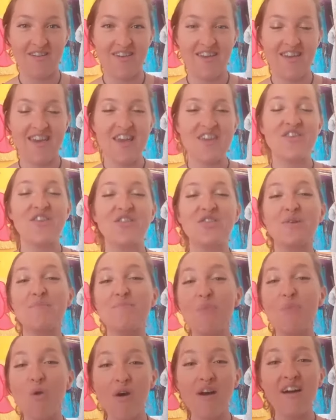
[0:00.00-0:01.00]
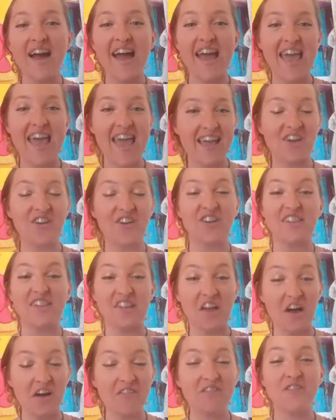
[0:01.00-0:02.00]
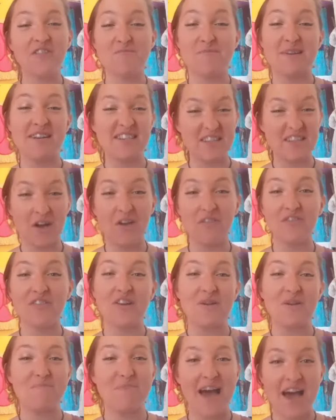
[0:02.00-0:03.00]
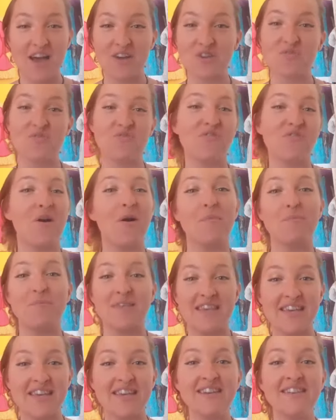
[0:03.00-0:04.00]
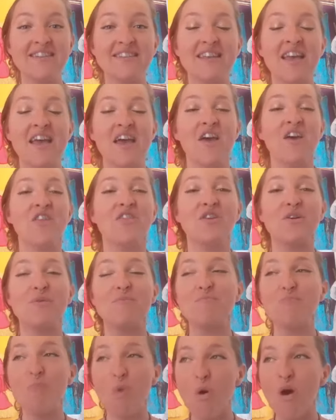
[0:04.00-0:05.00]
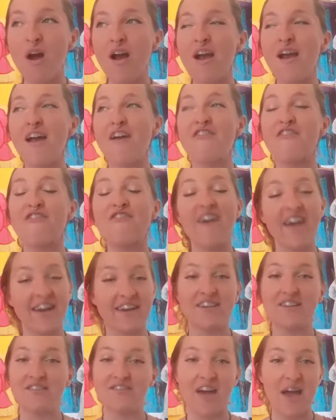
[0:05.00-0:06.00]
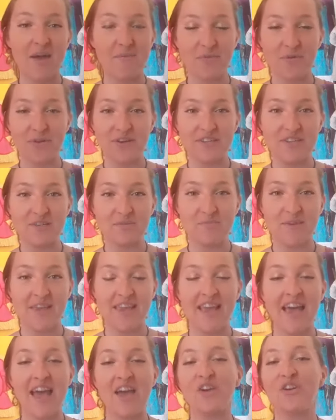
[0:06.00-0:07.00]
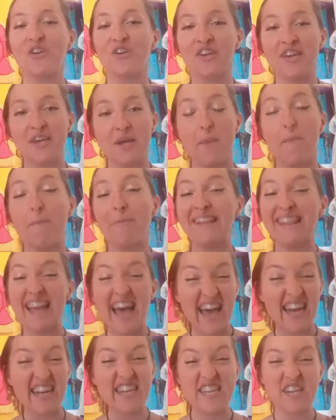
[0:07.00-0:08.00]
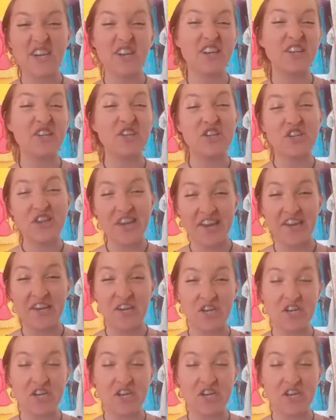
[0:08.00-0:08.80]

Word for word: that the more I anchor love for myself and compassion for all beings, the more effective I'm going to be at creating planetary change